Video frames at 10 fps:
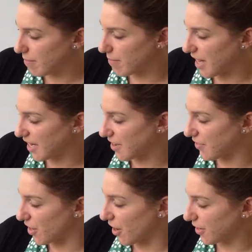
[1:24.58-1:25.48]
Many
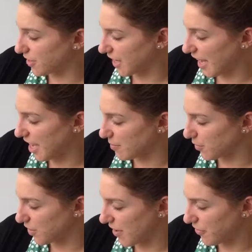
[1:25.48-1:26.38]
of the Arctic
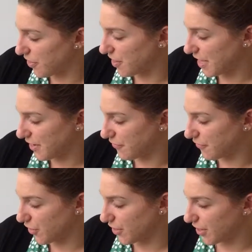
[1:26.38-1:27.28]
animals have thick
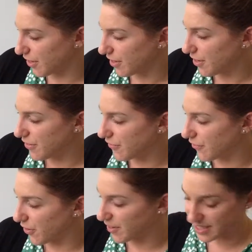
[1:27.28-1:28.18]
fur.
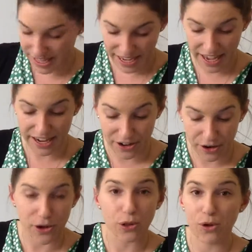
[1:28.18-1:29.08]
Fur is like
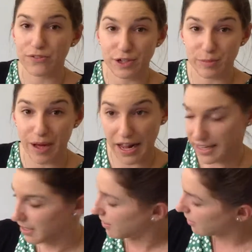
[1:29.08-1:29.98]
hair all over your body.
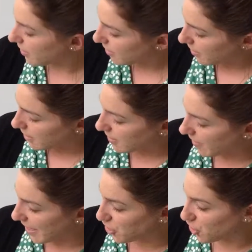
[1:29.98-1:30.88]

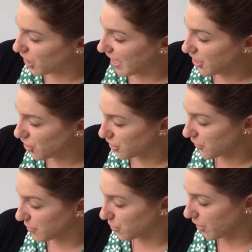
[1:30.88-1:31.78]
That
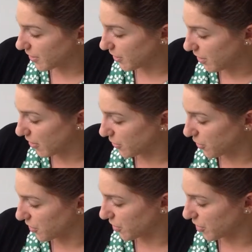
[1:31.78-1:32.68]
changes from darker
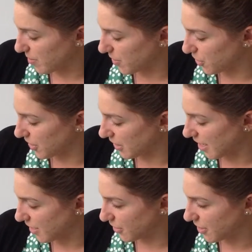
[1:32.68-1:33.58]
colors in the summer to
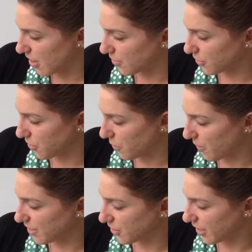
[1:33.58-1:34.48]
lighter colors in the
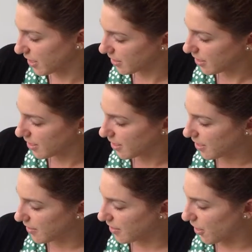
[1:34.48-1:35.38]
winter.
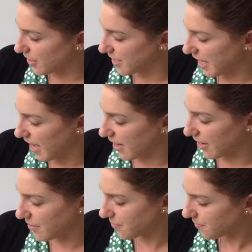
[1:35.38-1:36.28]
The Arctic
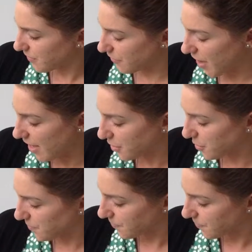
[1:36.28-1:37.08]
hare, fox,